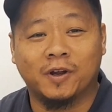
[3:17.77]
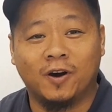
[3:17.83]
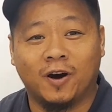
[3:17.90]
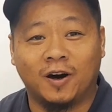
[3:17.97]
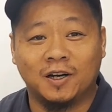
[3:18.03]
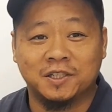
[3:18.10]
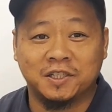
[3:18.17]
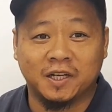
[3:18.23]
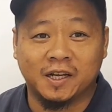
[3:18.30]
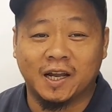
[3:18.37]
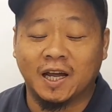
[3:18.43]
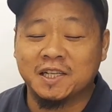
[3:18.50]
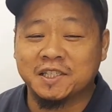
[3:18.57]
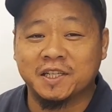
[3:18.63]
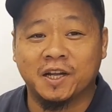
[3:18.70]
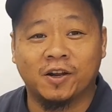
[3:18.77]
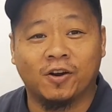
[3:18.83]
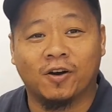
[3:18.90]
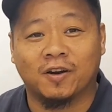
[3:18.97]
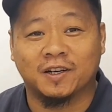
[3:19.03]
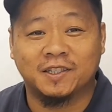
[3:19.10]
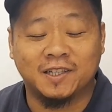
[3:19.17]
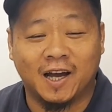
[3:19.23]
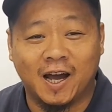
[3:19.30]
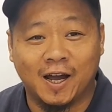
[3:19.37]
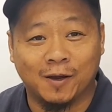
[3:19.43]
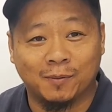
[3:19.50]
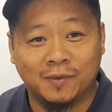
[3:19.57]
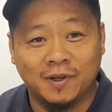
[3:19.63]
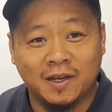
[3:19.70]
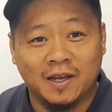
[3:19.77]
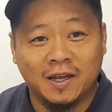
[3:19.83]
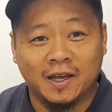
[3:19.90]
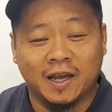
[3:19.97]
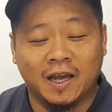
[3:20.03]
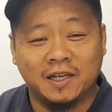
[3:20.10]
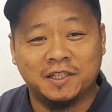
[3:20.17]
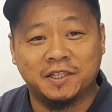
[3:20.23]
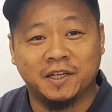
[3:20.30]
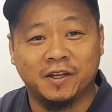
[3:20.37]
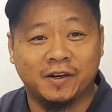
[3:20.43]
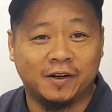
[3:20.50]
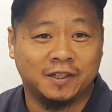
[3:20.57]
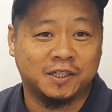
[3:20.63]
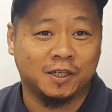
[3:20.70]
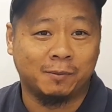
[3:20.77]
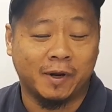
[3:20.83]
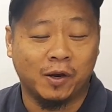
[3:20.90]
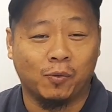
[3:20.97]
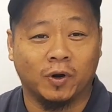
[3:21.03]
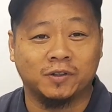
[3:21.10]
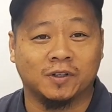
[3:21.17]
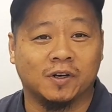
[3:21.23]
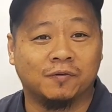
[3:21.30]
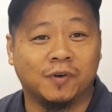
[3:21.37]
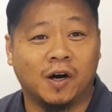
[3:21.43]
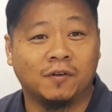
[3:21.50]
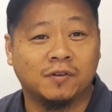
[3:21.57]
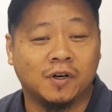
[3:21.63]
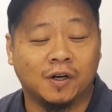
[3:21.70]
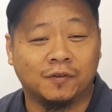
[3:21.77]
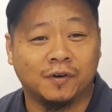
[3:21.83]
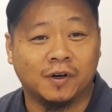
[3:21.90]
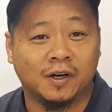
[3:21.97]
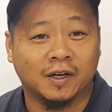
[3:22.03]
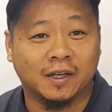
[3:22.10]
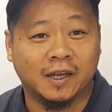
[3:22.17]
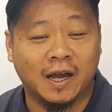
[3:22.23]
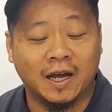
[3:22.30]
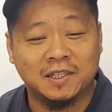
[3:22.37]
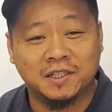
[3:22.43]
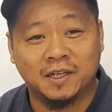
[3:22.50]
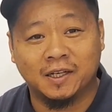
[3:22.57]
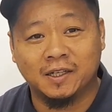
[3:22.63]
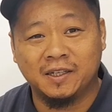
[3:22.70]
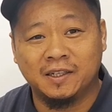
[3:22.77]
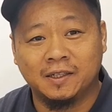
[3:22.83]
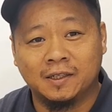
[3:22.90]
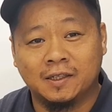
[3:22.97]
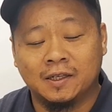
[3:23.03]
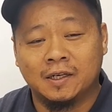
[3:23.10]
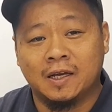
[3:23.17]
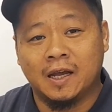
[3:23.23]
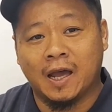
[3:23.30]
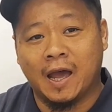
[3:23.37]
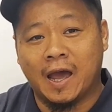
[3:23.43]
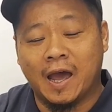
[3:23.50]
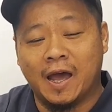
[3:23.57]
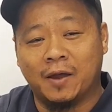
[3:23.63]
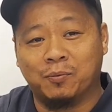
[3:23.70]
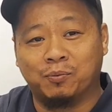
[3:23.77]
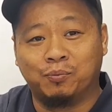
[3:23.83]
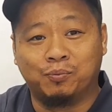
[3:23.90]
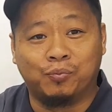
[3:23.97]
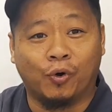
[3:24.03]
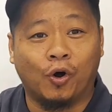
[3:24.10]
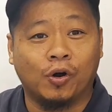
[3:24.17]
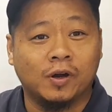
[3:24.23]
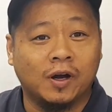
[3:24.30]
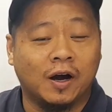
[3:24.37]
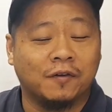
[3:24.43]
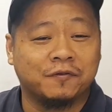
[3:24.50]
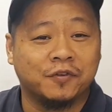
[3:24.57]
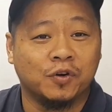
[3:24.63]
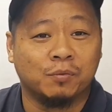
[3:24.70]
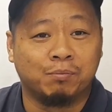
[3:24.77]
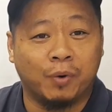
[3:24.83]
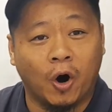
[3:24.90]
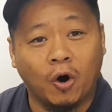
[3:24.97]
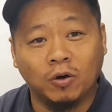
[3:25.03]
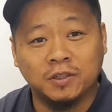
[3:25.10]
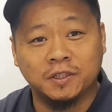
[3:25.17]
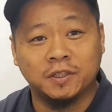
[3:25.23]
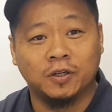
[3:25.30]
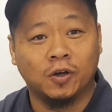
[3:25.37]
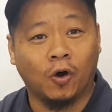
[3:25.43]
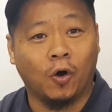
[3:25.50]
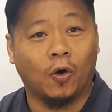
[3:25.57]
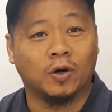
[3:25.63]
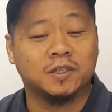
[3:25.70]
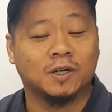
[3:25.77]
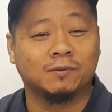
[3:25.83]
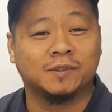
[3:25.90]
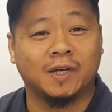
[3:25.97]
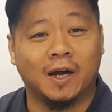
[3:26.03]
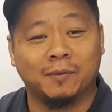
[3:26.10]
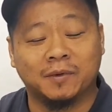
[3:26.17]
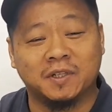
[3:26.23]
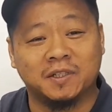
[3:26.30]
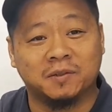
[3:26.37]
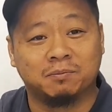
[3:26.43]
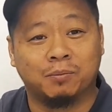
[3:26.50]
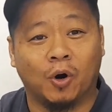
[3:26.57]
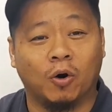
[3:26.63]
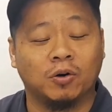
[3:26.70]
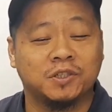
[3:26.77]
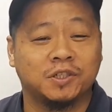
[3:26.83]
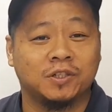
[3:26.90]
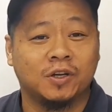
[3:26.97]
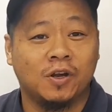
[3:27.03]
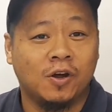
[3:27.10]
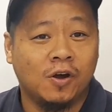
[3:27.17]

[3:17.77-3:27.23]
cause, and I see it all the time, it's either somebody worked on a valve cover or a gasket and broke a few bolts, or sometimes these bolts